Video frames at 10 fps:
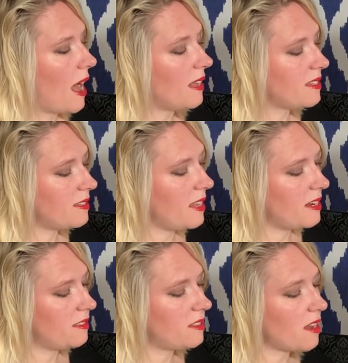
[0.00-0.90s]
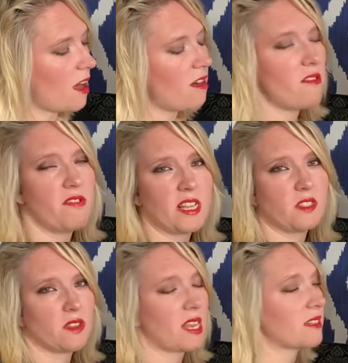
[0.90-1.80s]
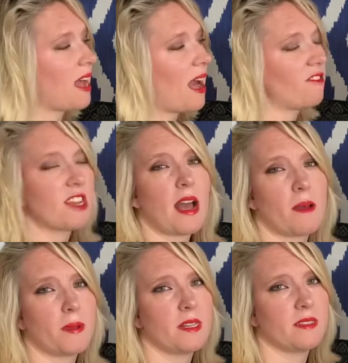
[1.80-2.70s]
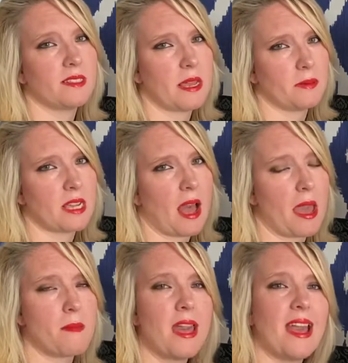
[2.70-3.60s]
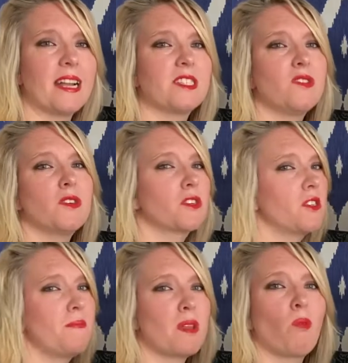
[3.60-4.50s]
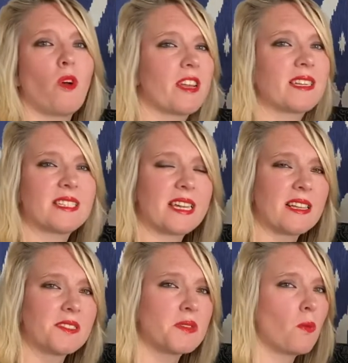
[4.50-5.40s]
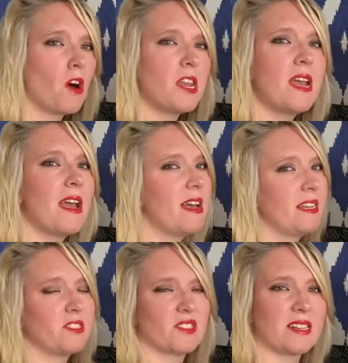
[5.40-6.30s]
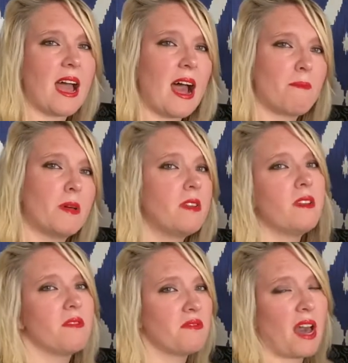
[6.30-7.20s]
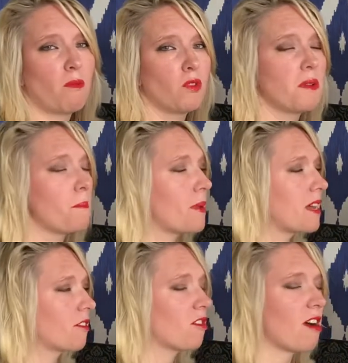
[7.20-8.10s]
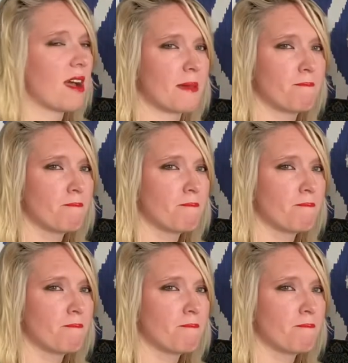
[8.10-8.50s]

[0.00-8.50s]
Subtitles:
As I said at the start, these two things have to happen at the same time. It's no good me wanting to kill someone and it doesn't happen. That wouldn't be a crime.